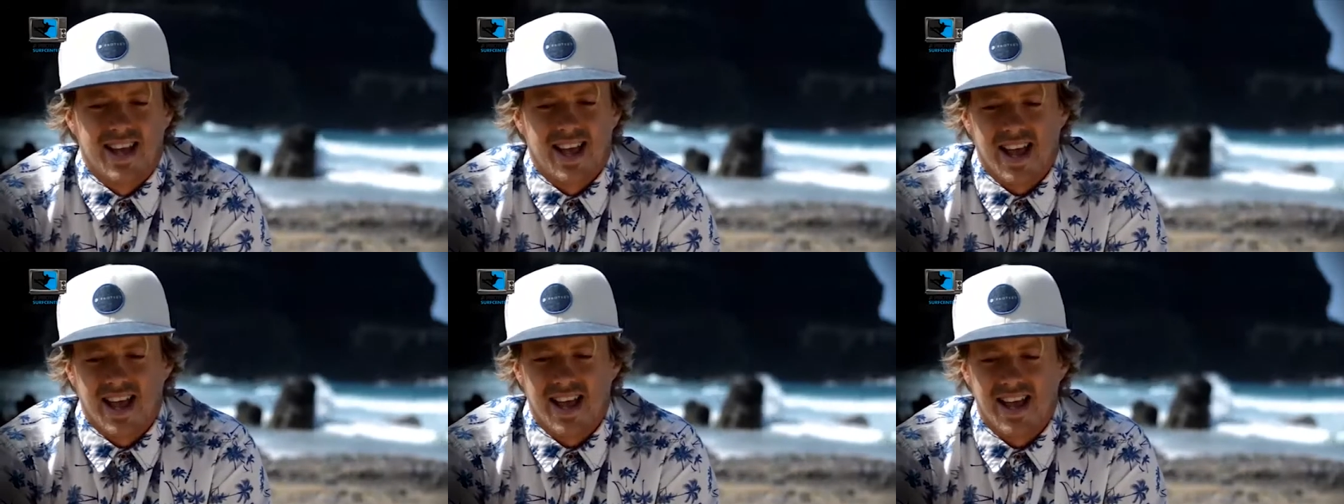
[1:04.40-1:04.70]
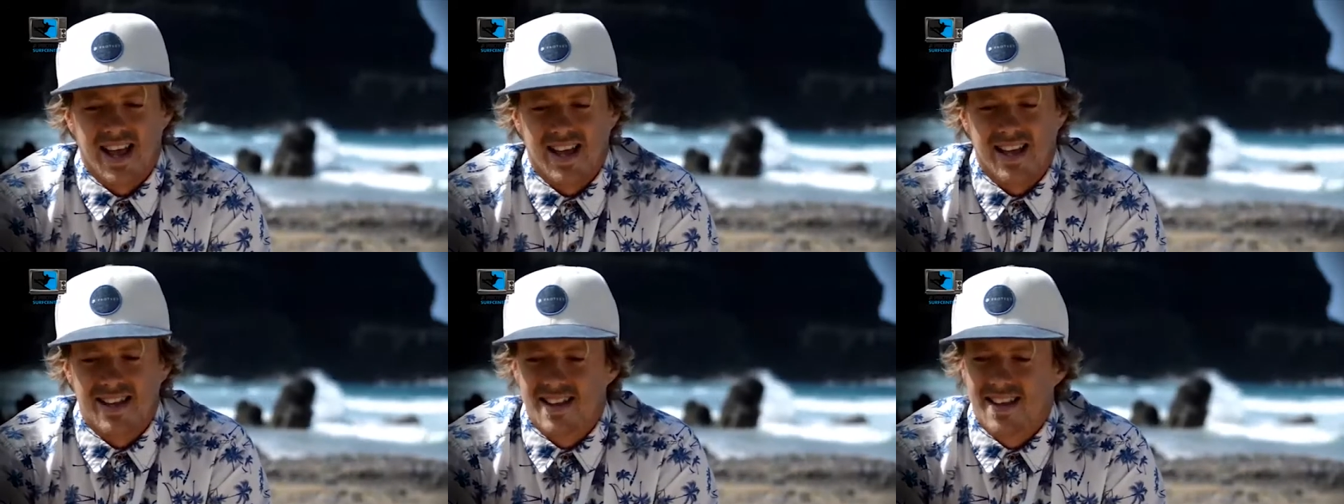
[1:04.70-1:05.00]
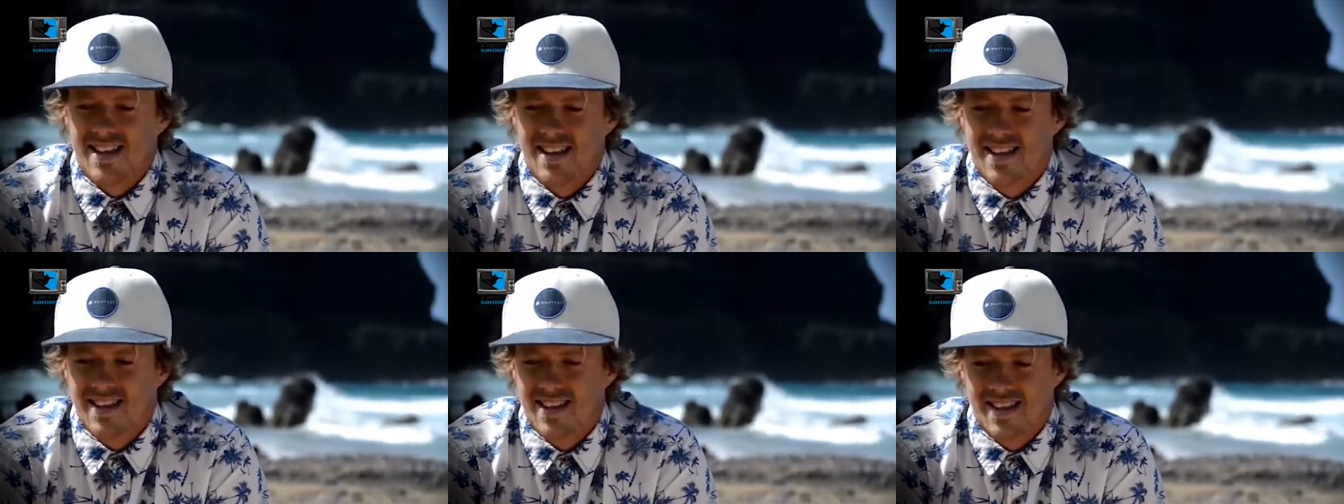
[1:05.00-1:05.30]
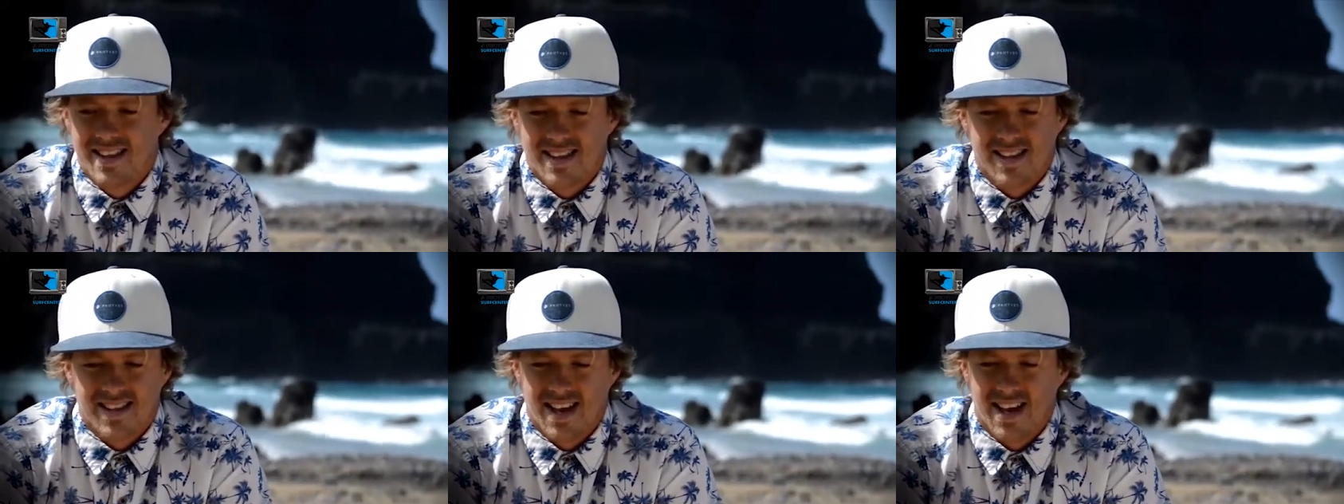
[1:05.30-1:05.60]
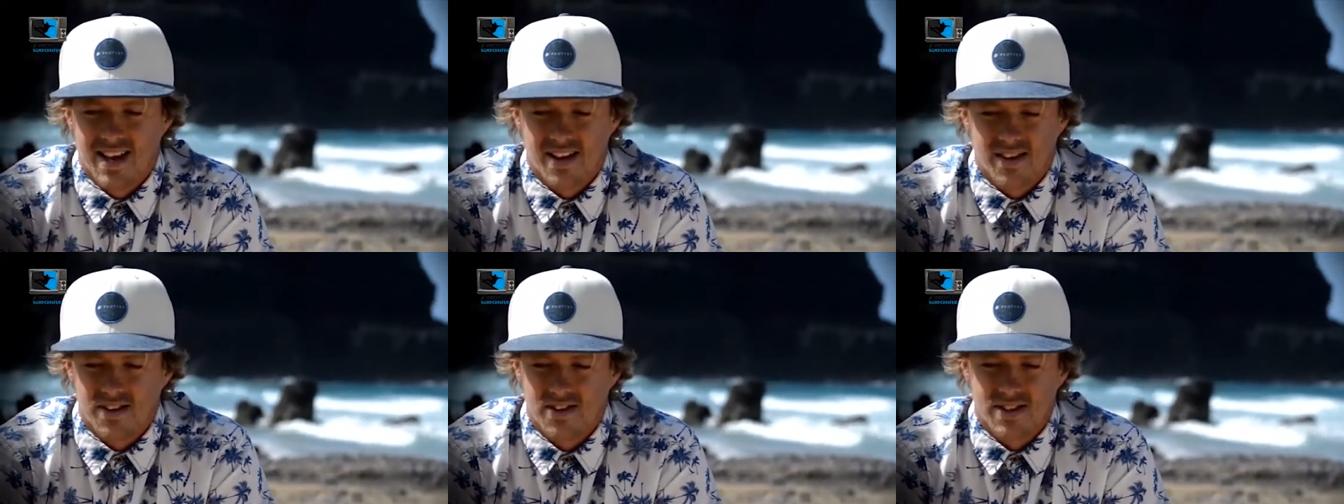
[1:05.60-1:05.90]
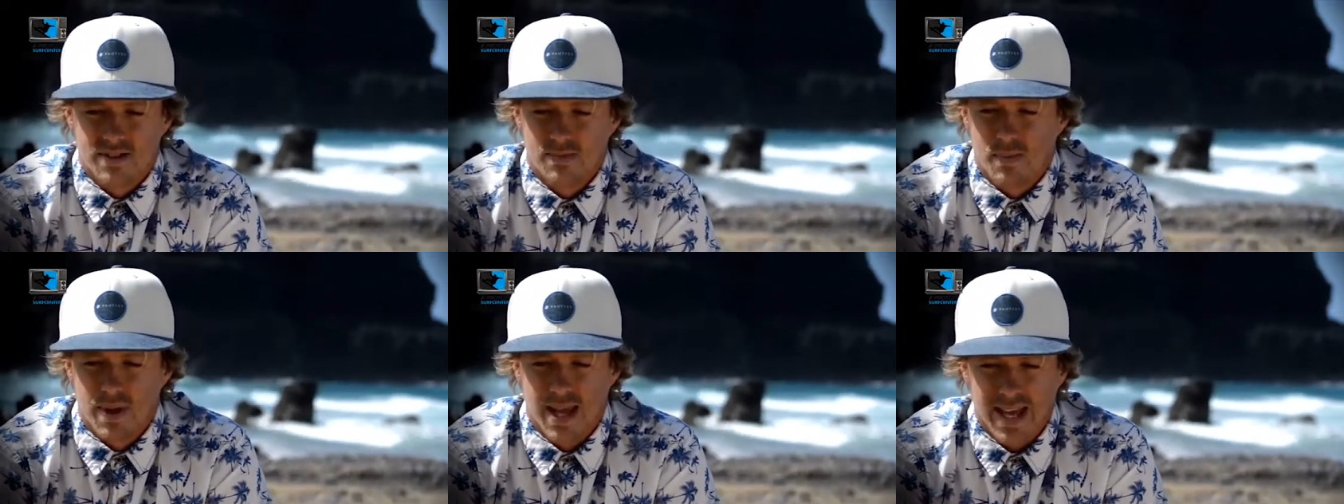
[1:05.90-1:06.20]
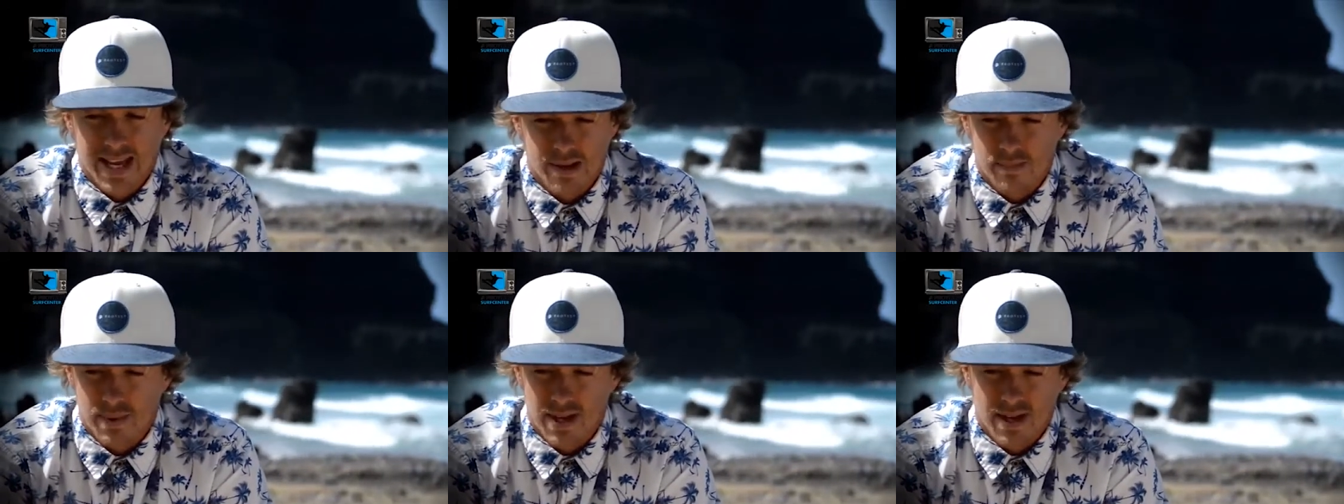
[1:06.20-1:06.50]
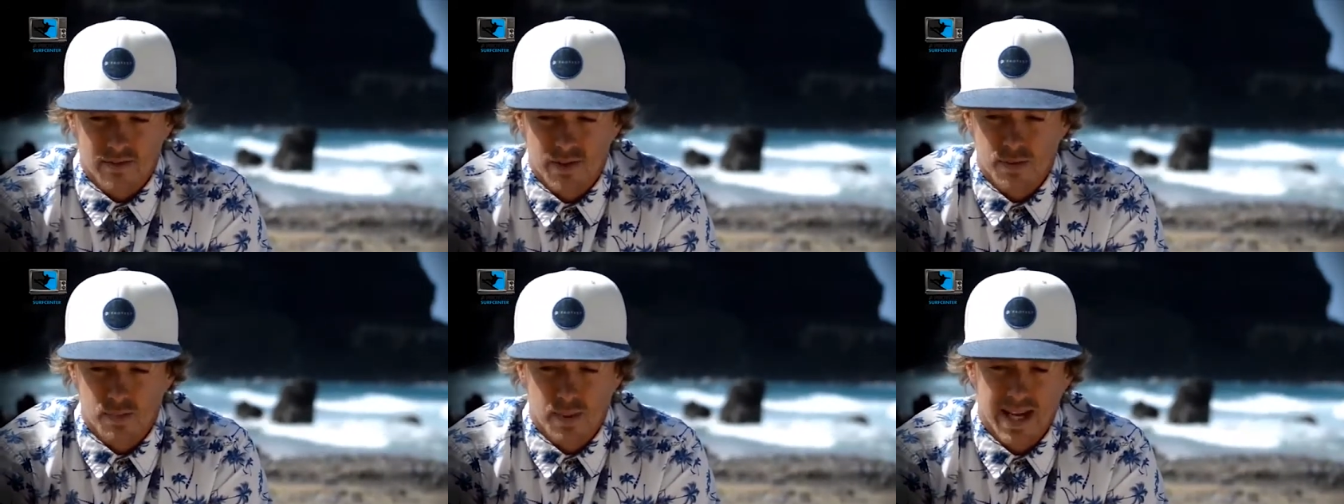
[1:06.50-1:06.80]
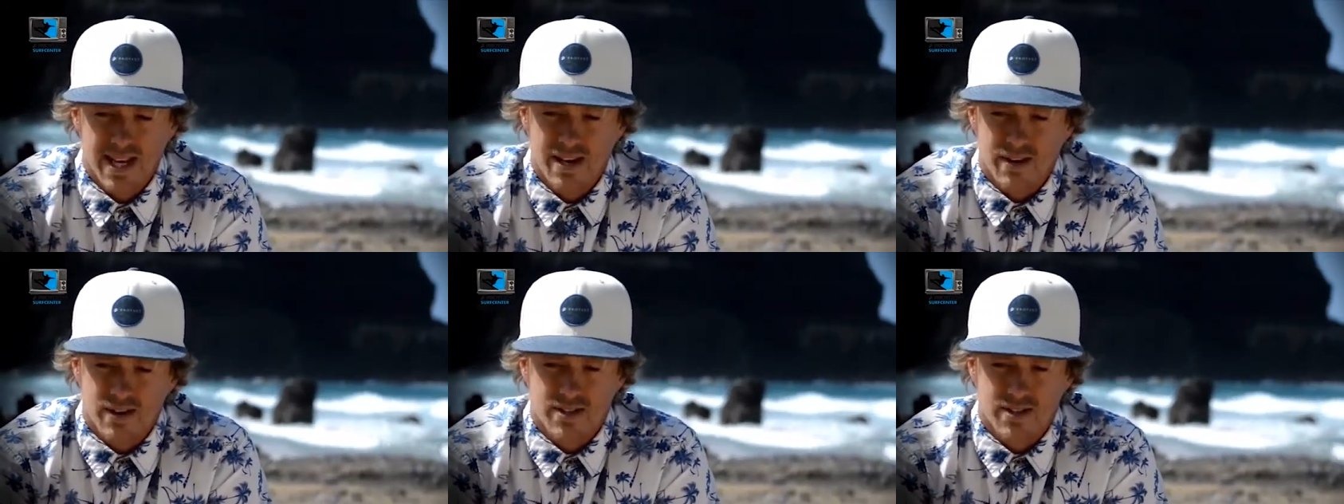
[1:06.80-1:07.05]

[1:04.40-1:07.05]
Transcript: and yeah, you just make a bit of speed,